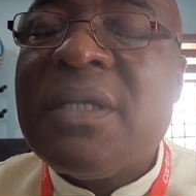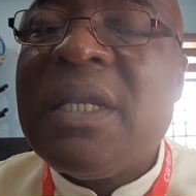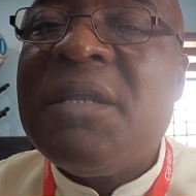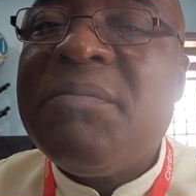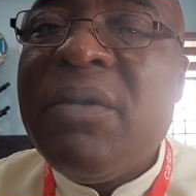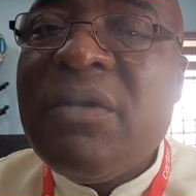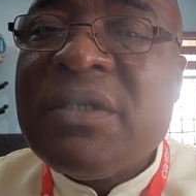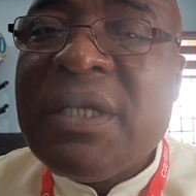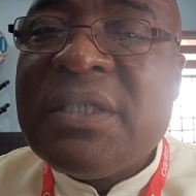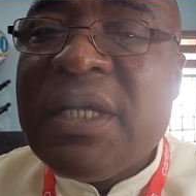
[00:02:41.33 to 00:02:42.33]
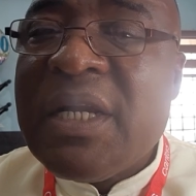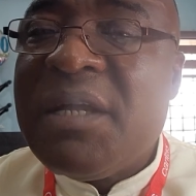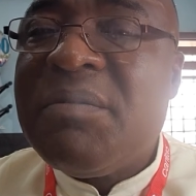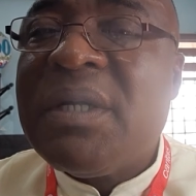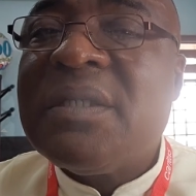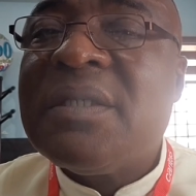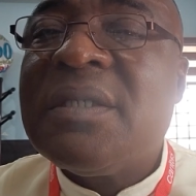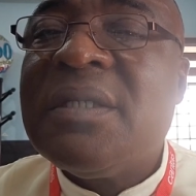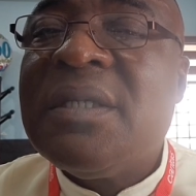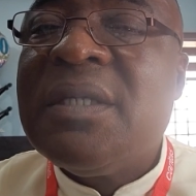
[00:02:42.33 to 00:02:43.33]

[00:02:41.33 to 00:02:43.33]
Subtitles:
an important element